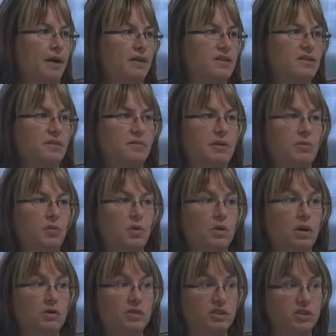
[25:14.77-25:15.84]
Some people will
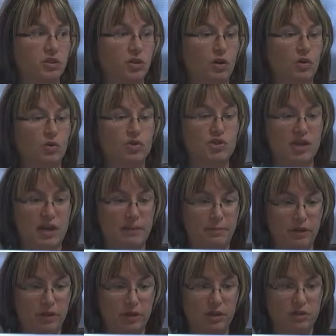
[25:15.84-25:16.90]
go to their local
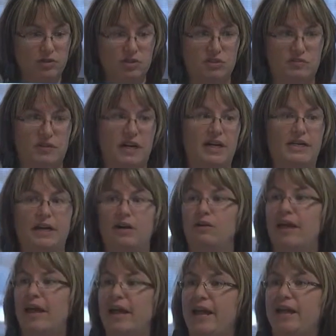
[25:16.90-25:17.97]
chamber to find out,
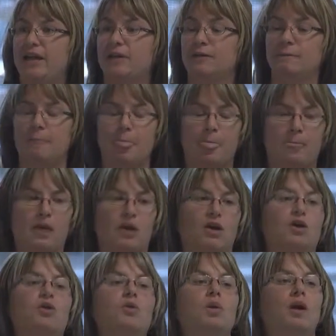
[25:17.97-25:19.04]
hey,
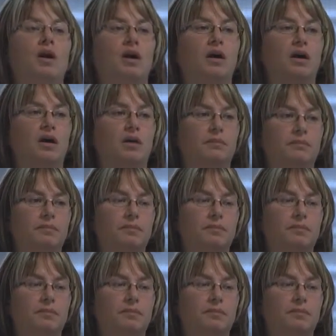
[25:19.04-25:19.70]
I